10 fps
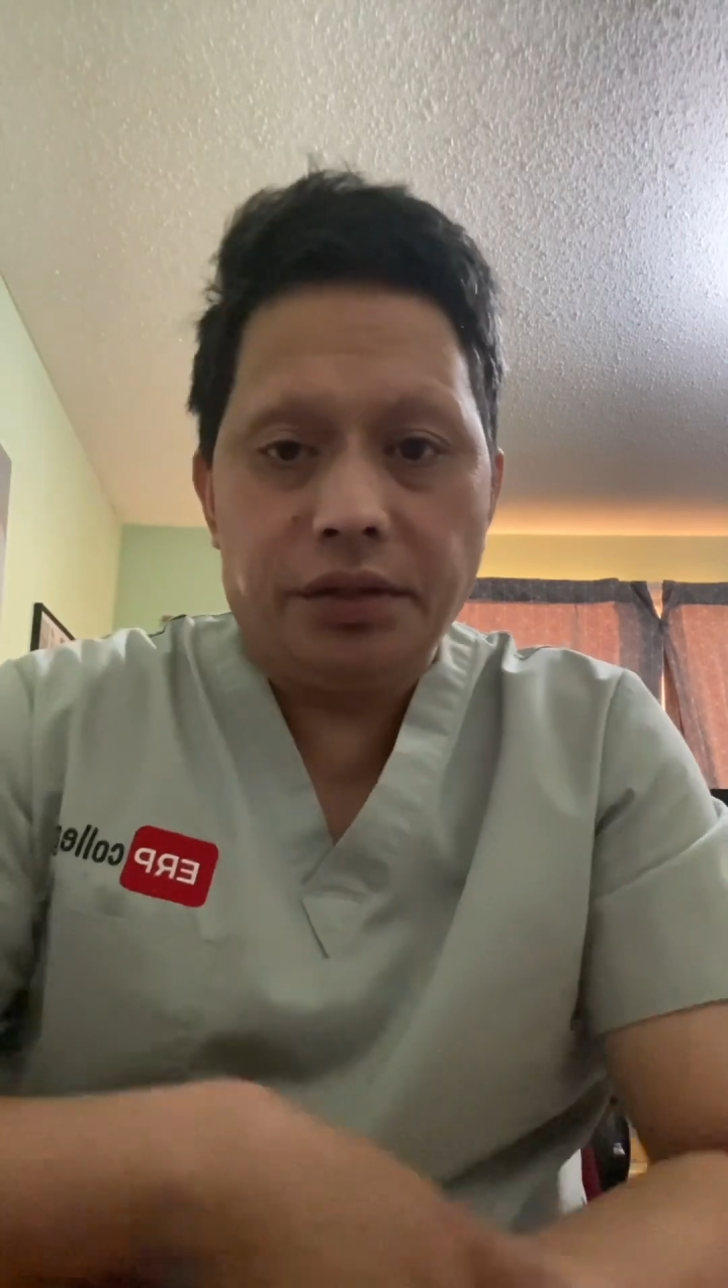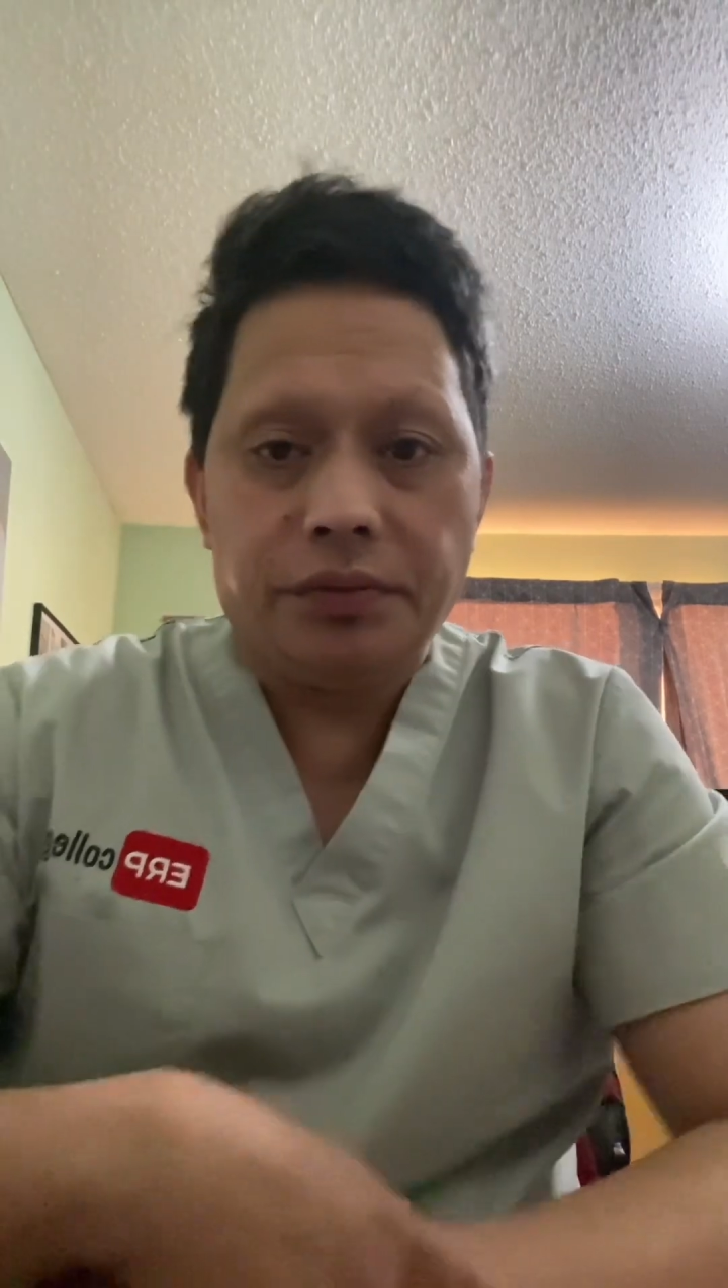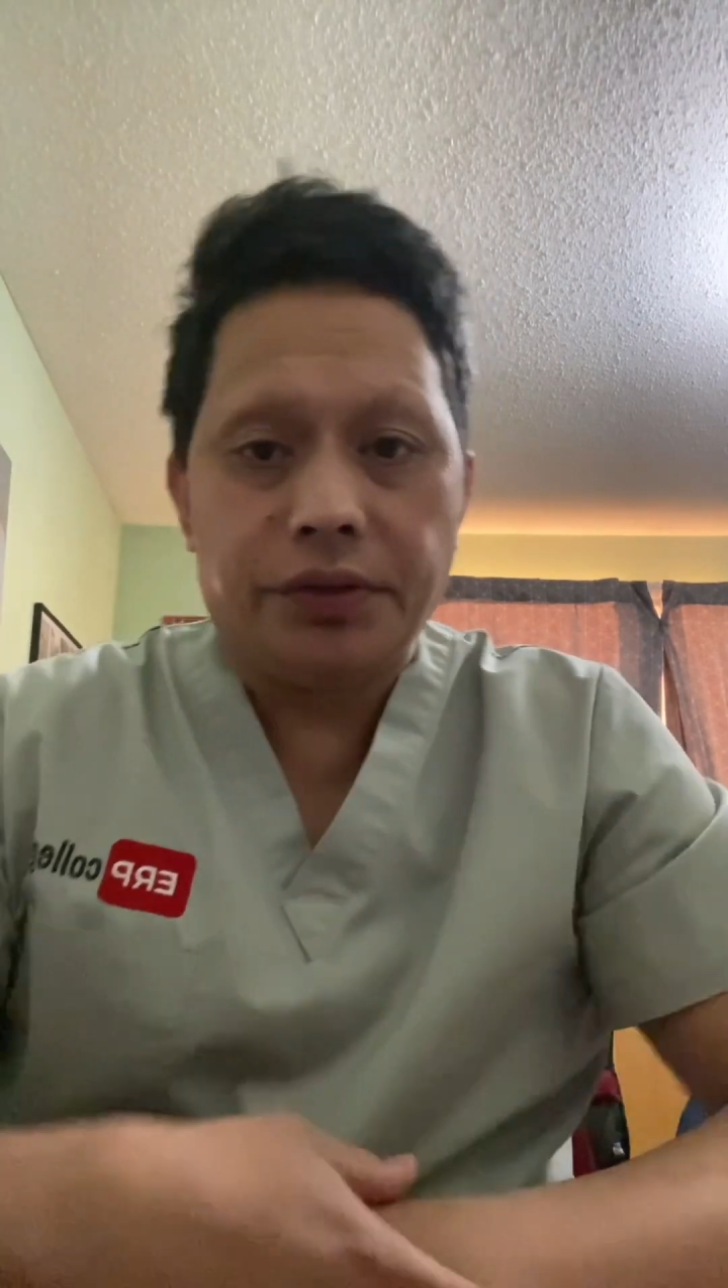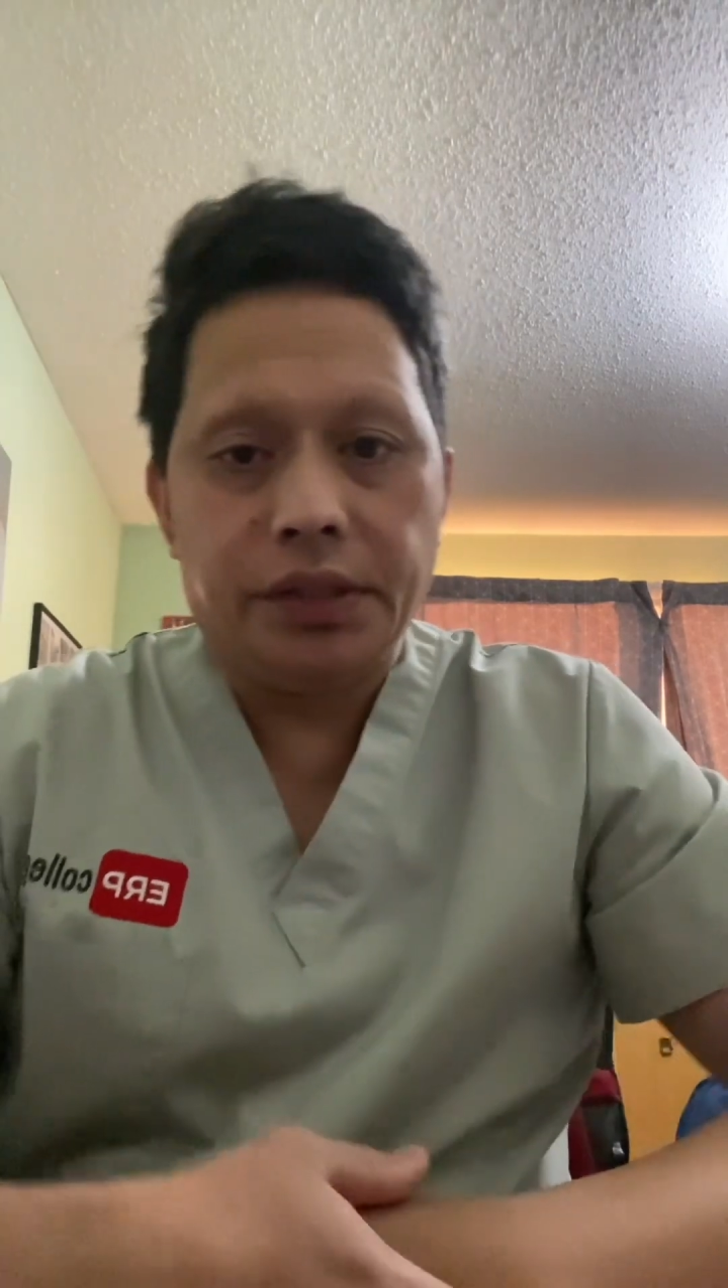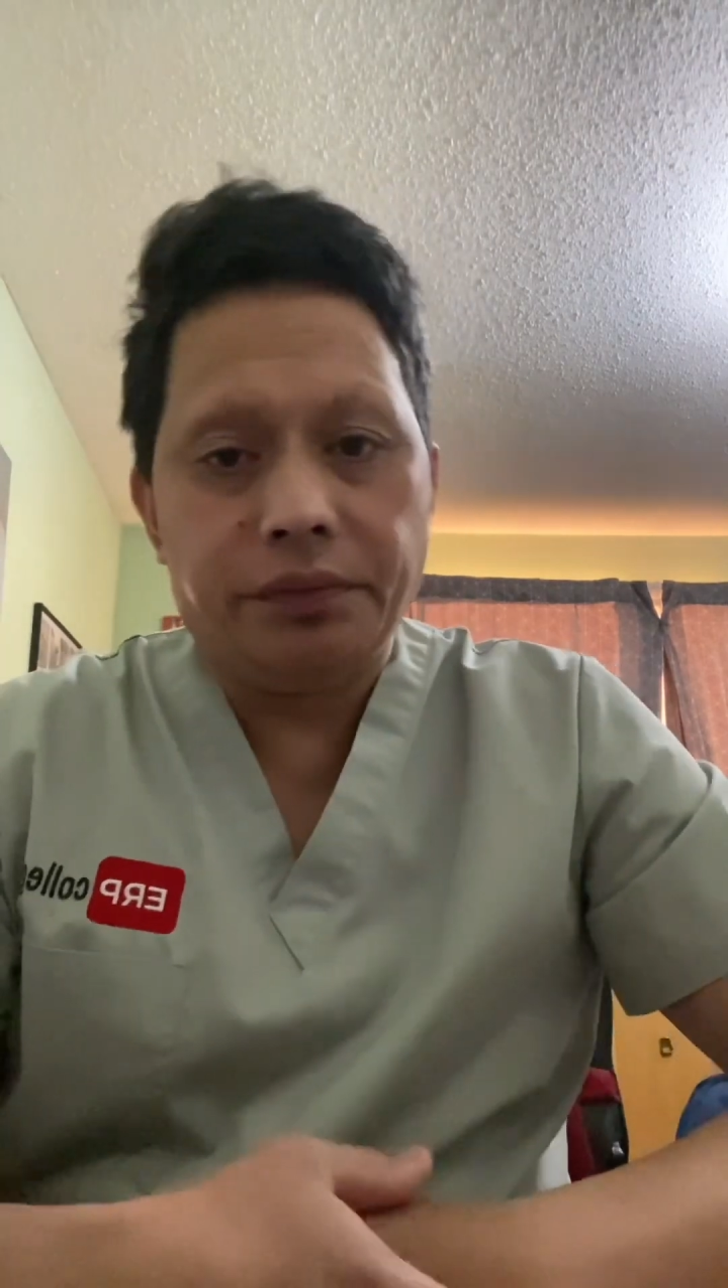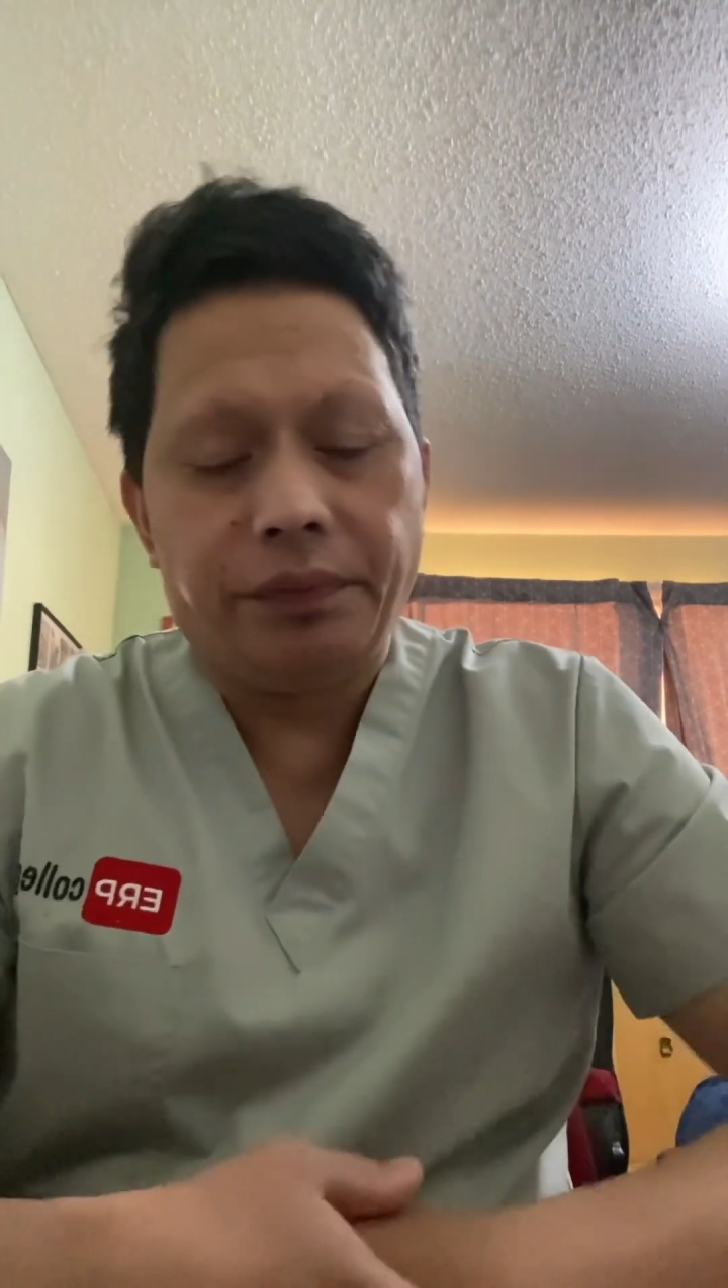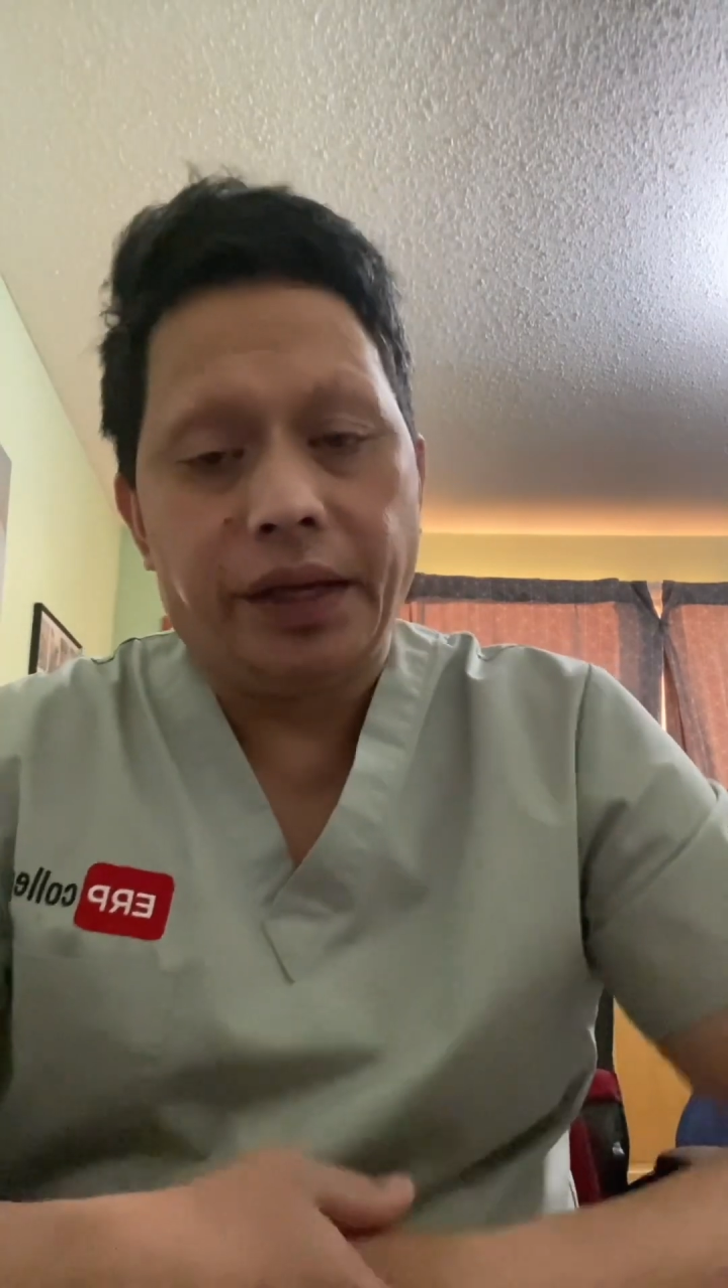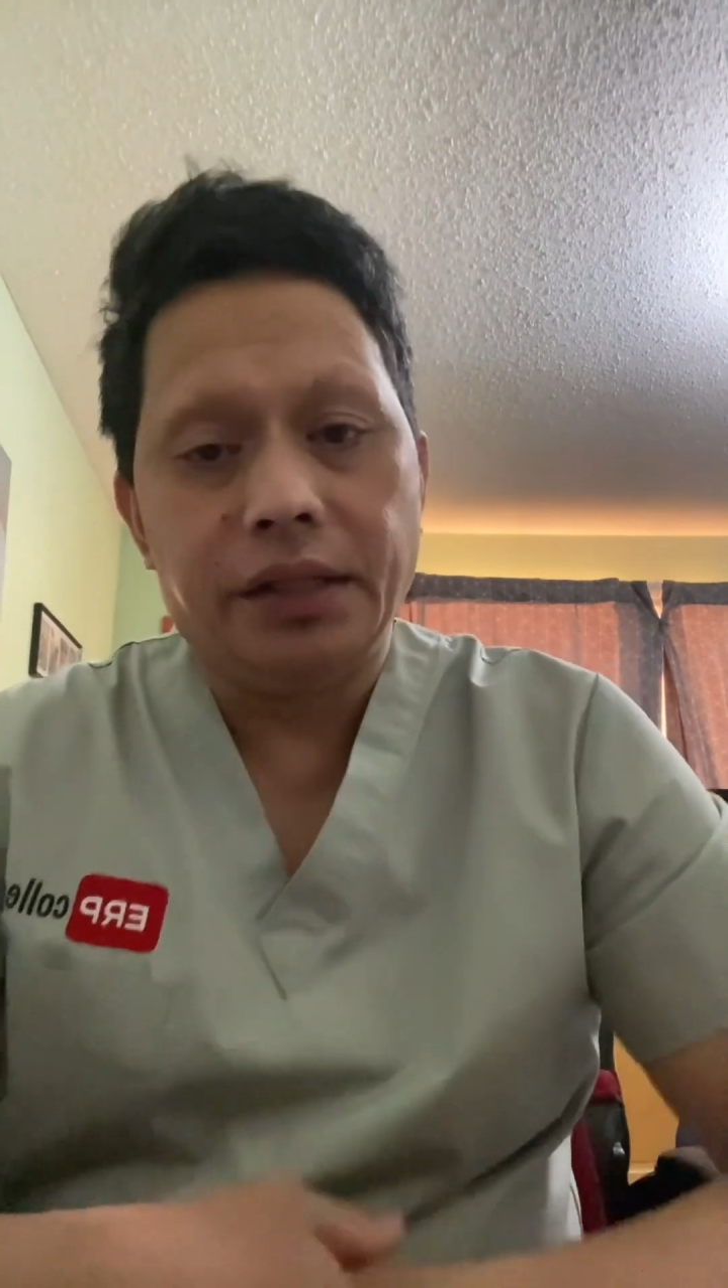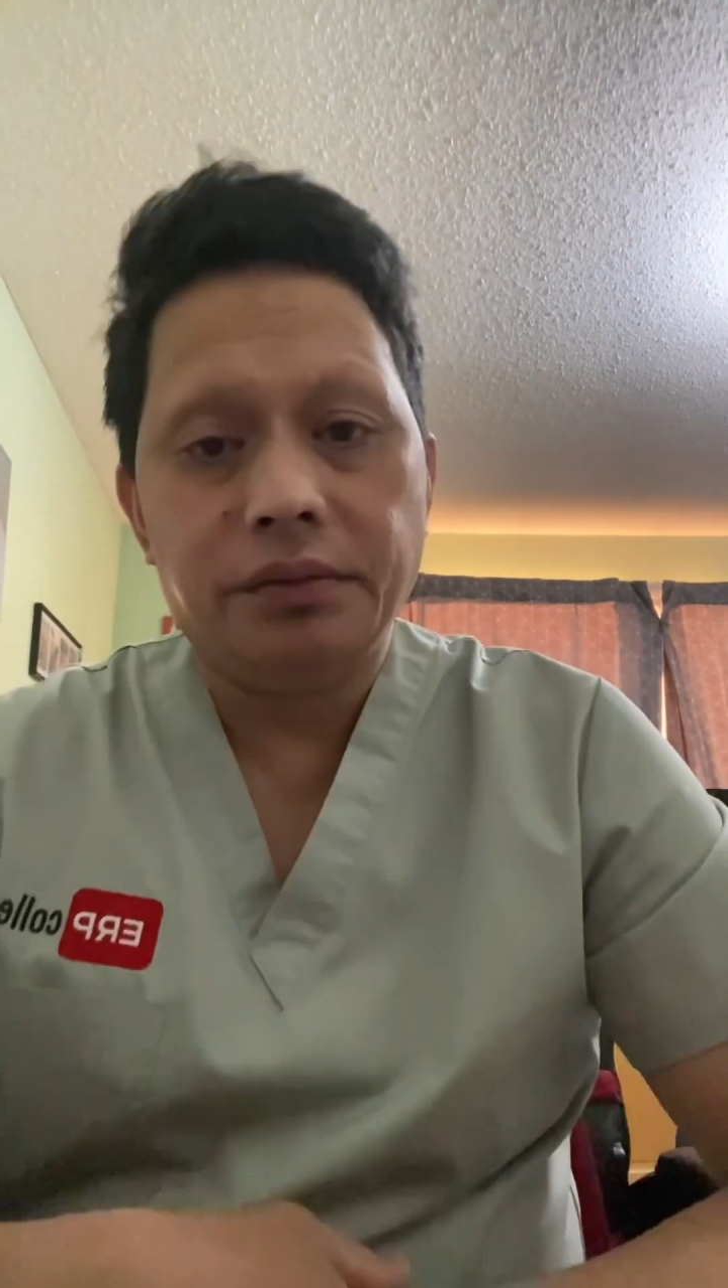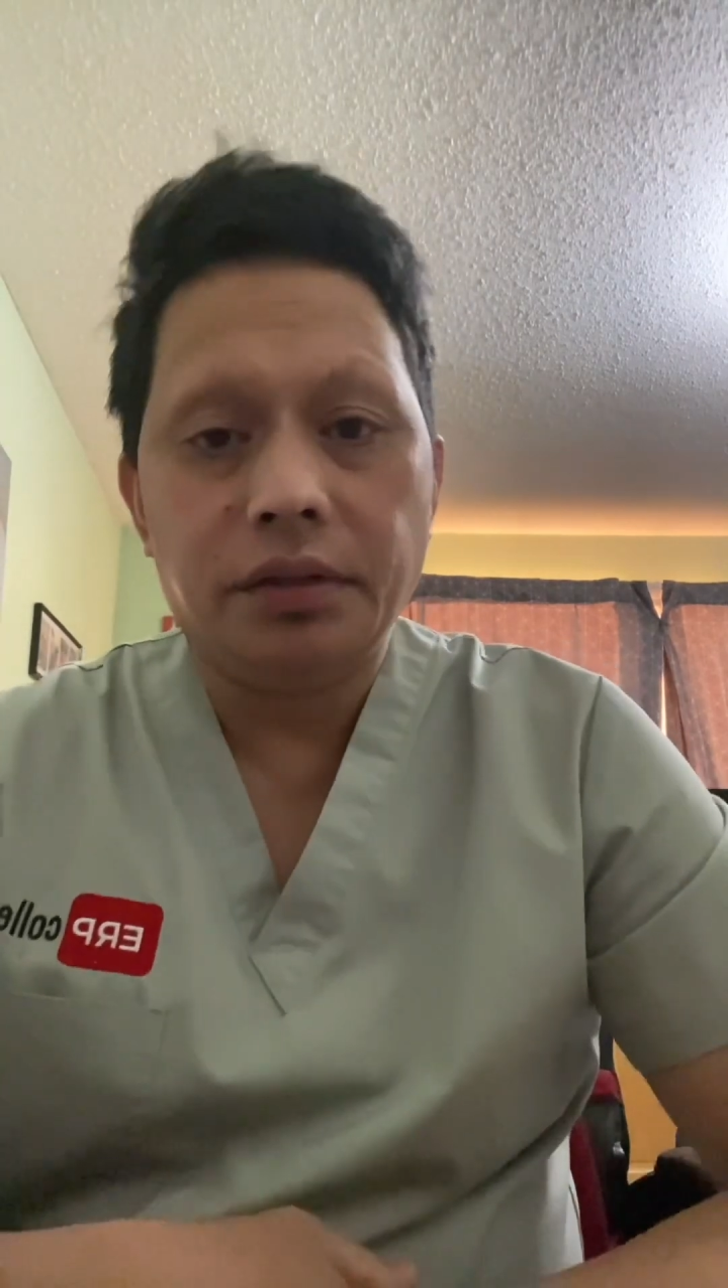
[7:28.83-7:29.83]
for the pain